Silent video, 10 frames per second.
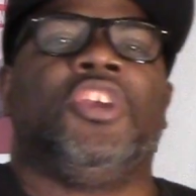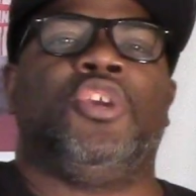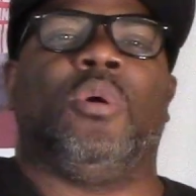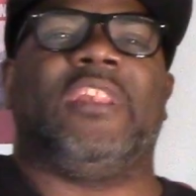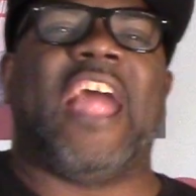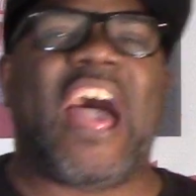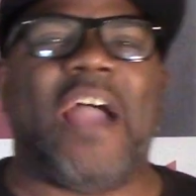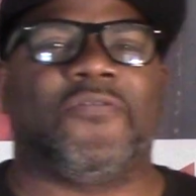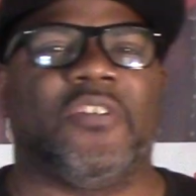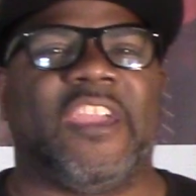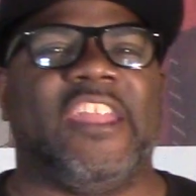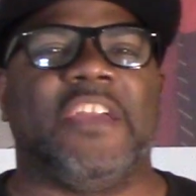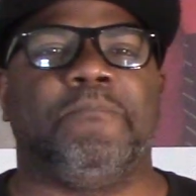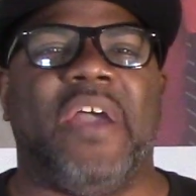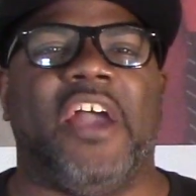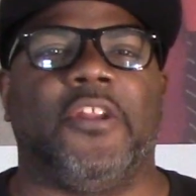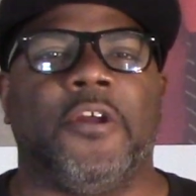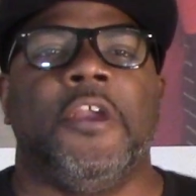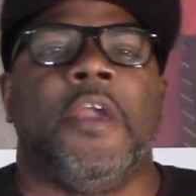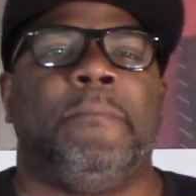Your lives are getting
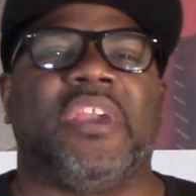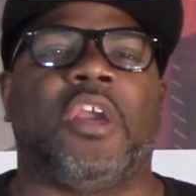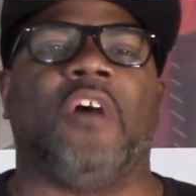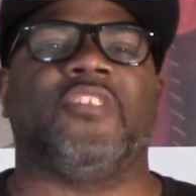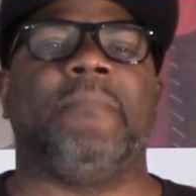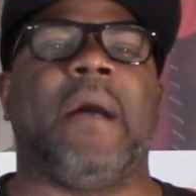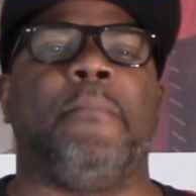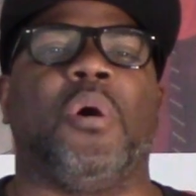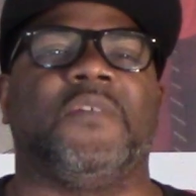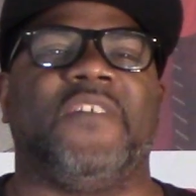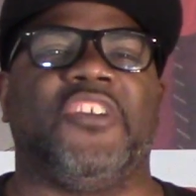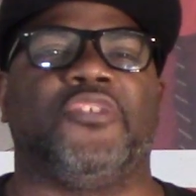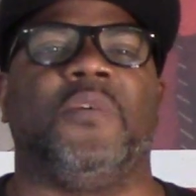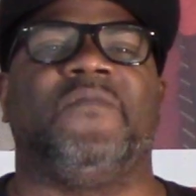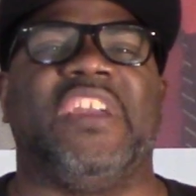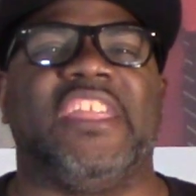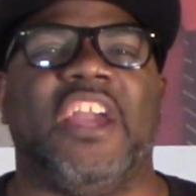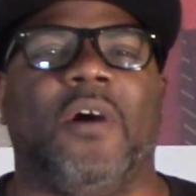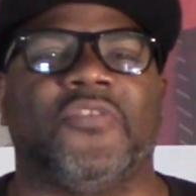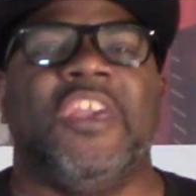better because of my motivational
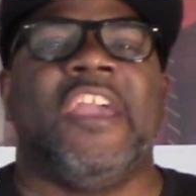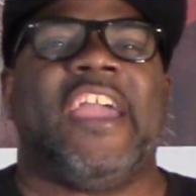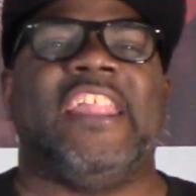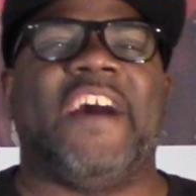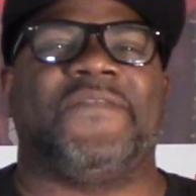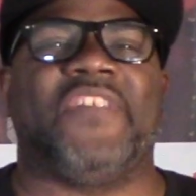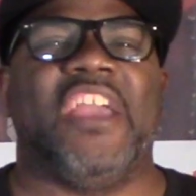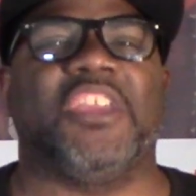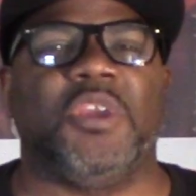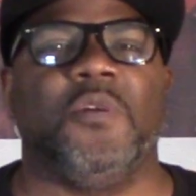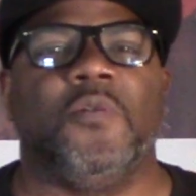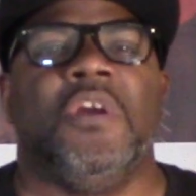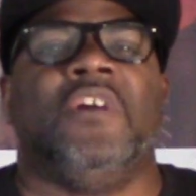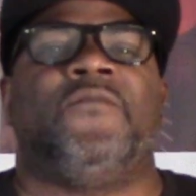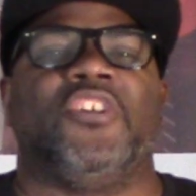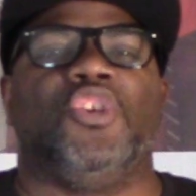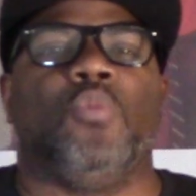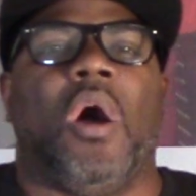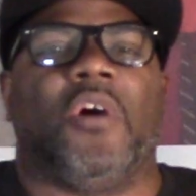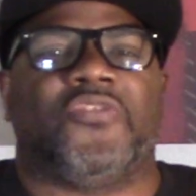videos. And I thank you for
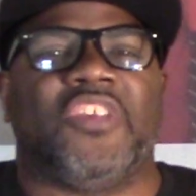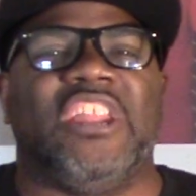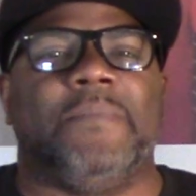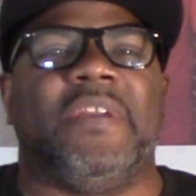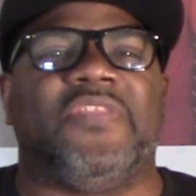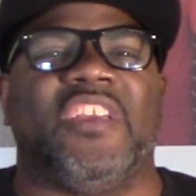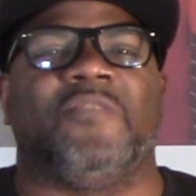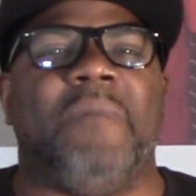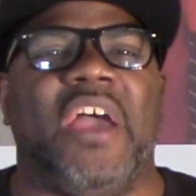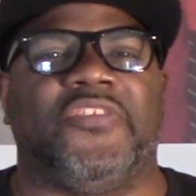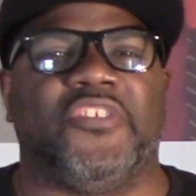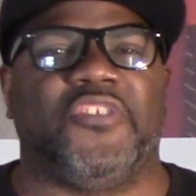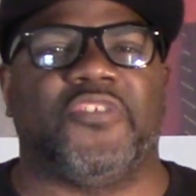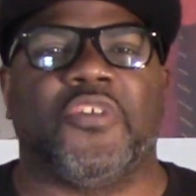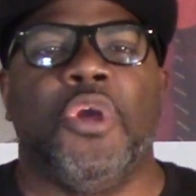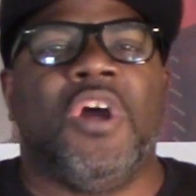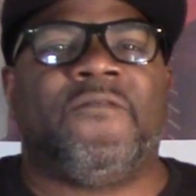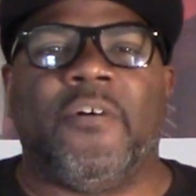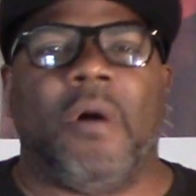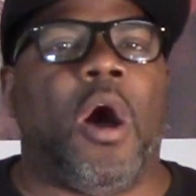you all sending me these messages. messages
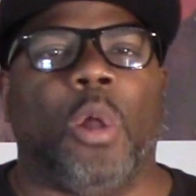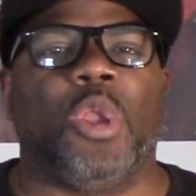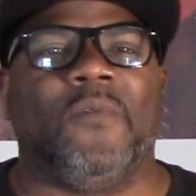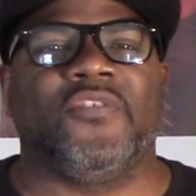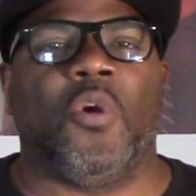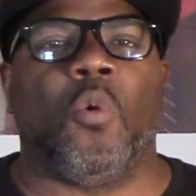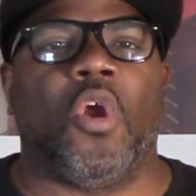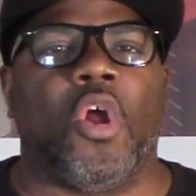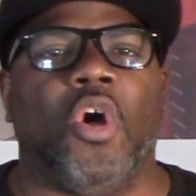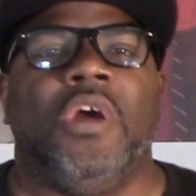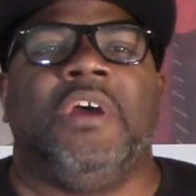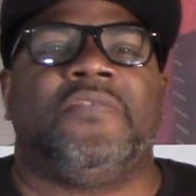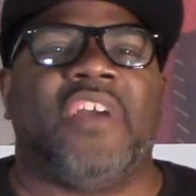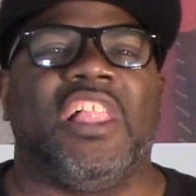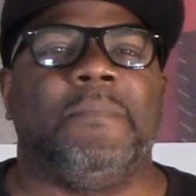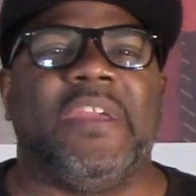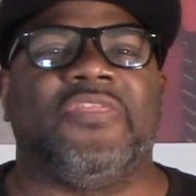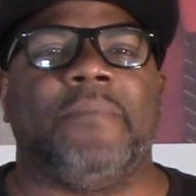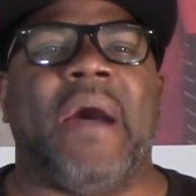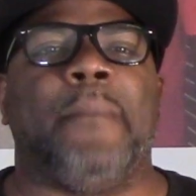from all over the world telling
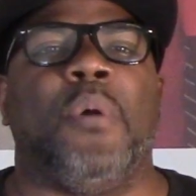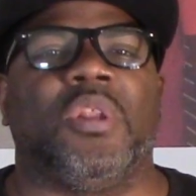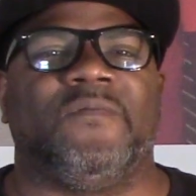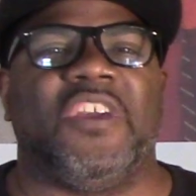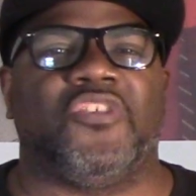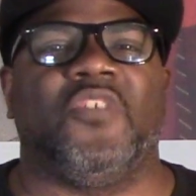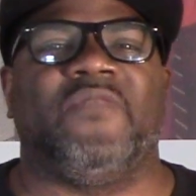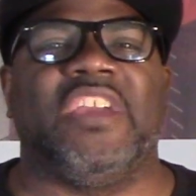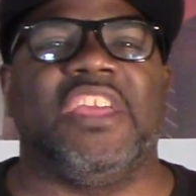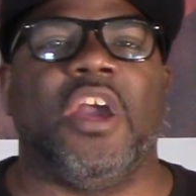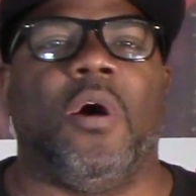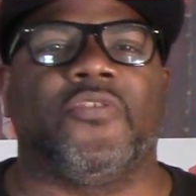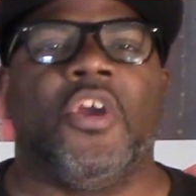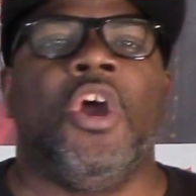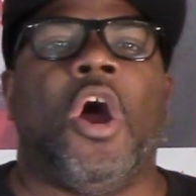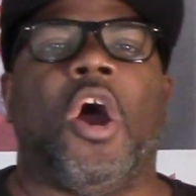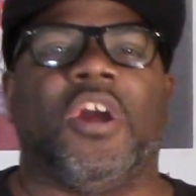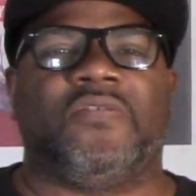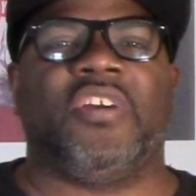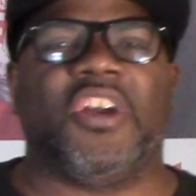me that my motivational videos
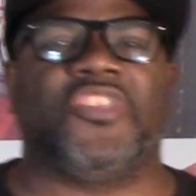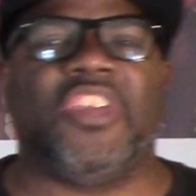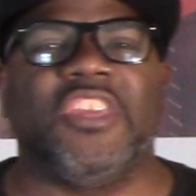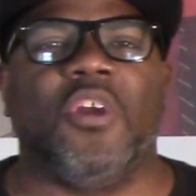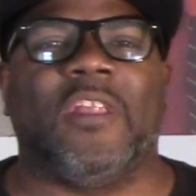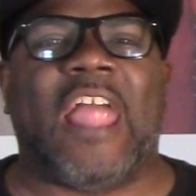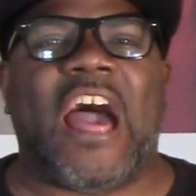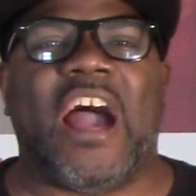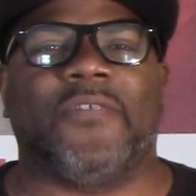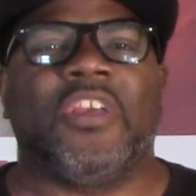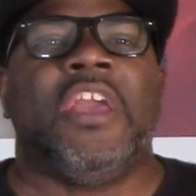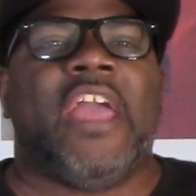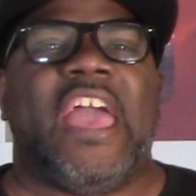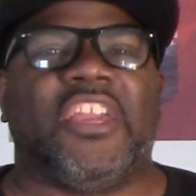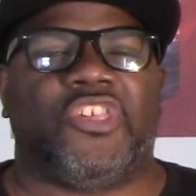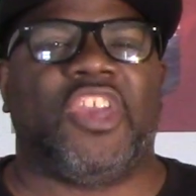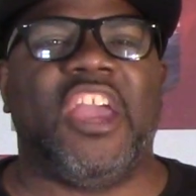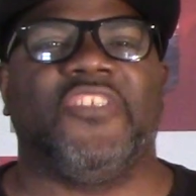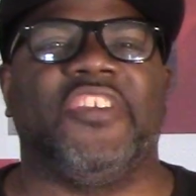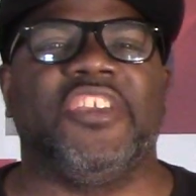are touching your lives and
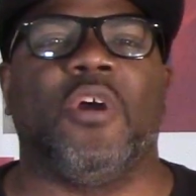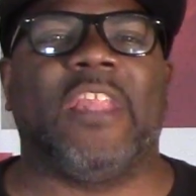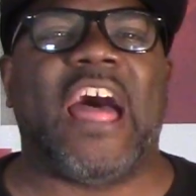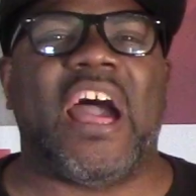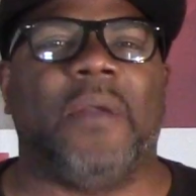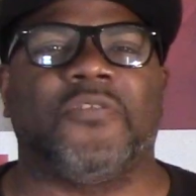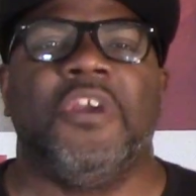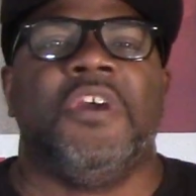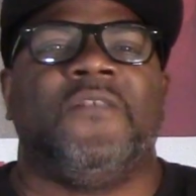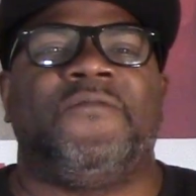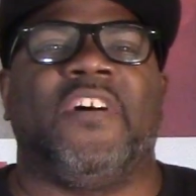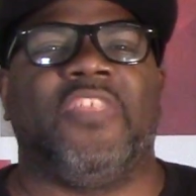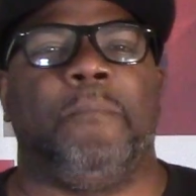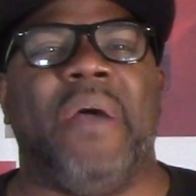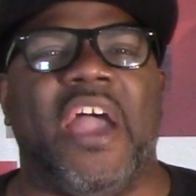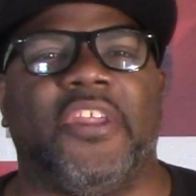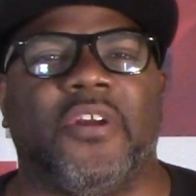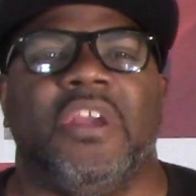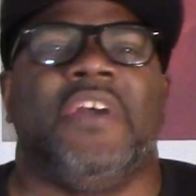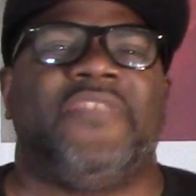changing your lives for the
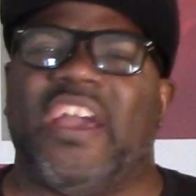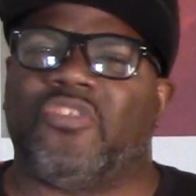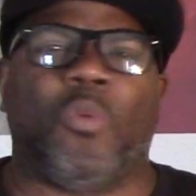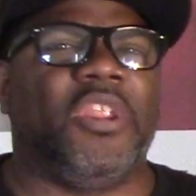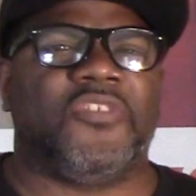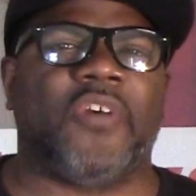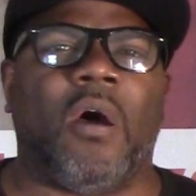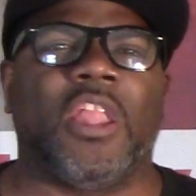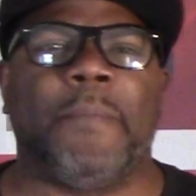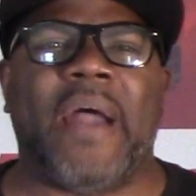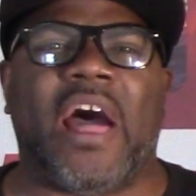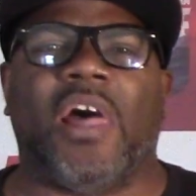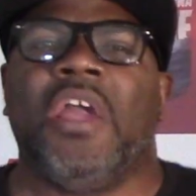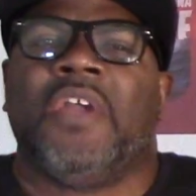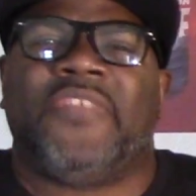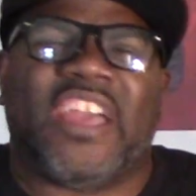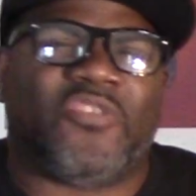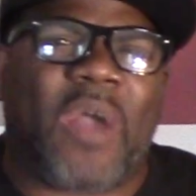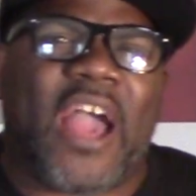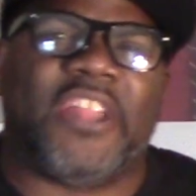better. That's what it's all about.
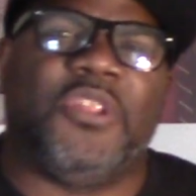That's why I